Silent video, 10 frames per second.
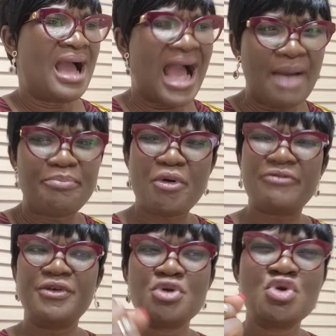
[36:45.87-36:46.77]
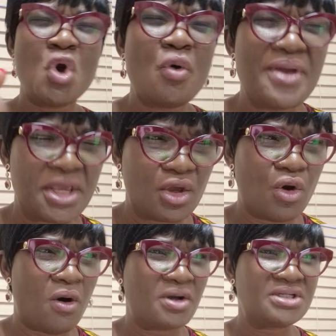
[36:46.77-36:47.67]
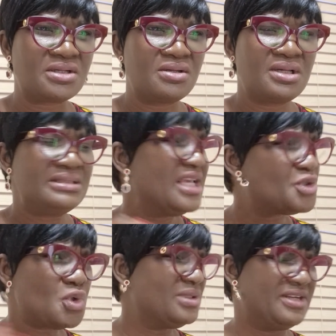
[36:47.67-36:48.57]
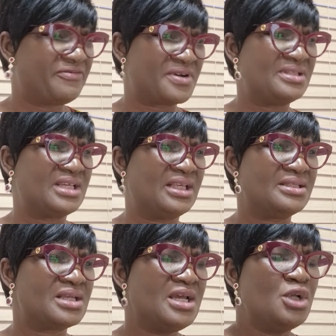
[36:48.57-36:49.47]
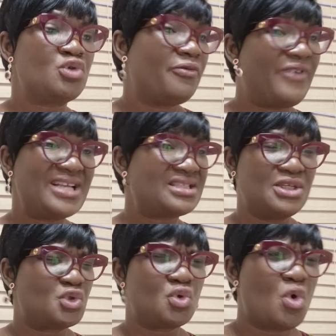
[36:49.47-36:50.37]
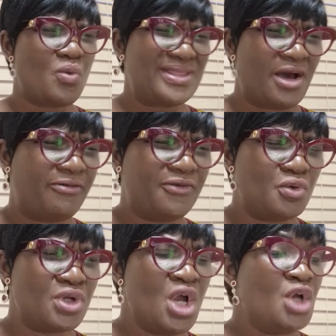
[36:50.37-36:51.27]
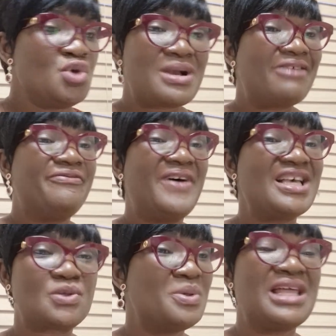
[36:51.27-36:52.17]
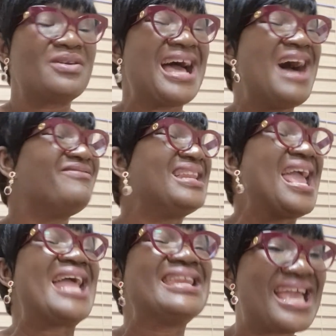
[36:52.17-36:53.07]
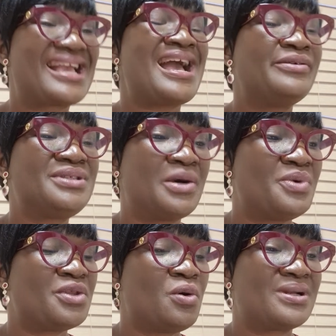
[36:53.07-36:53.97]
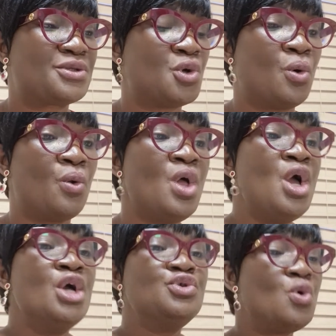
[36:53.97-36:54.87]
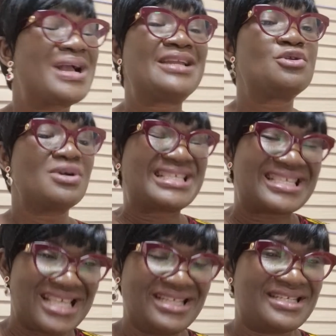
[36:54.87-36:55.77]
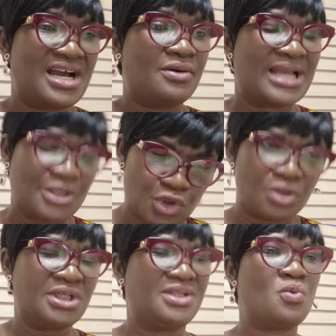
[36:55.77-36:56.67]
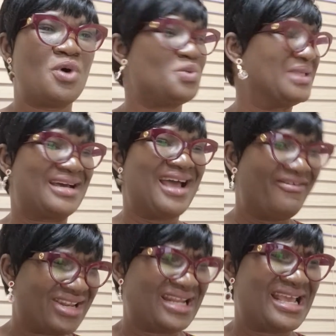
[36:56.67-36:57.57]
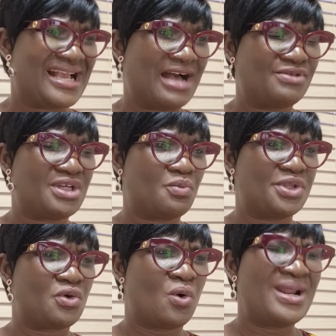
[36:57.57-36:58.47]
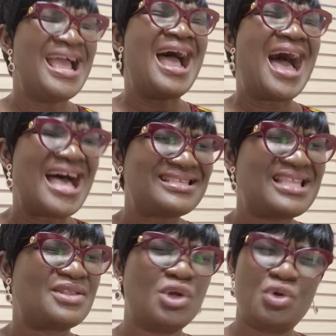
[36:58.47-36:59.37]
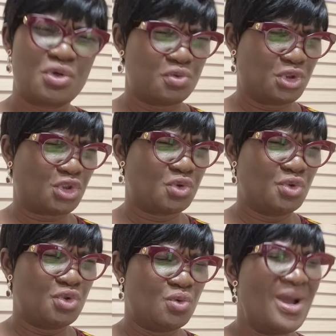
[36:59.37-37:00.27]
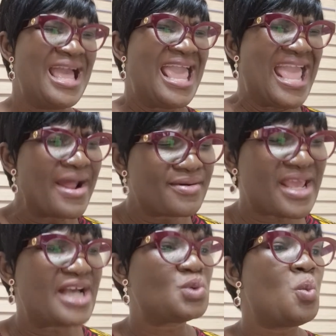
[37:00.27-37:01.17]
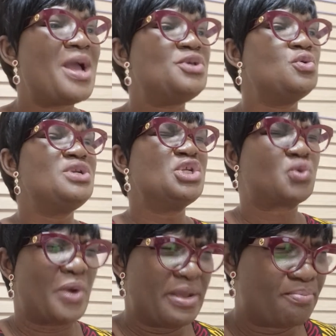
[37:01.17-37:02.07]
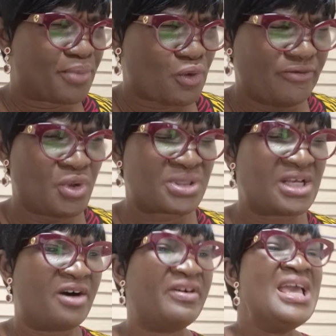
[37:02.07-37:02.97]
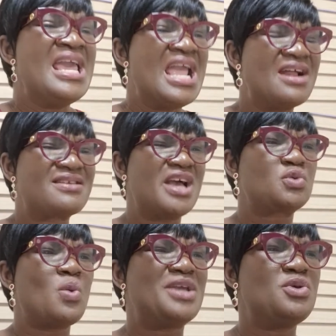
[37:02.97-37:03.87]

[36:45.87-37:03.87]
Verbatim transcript: above knowing God. They're two different things. To fast is to go without food. You can fast without having any encounter with God at all. You cannot sit down and study the word without having an encounter with God. Ask that the Lord will show you areas where you need to improve yourself, areas where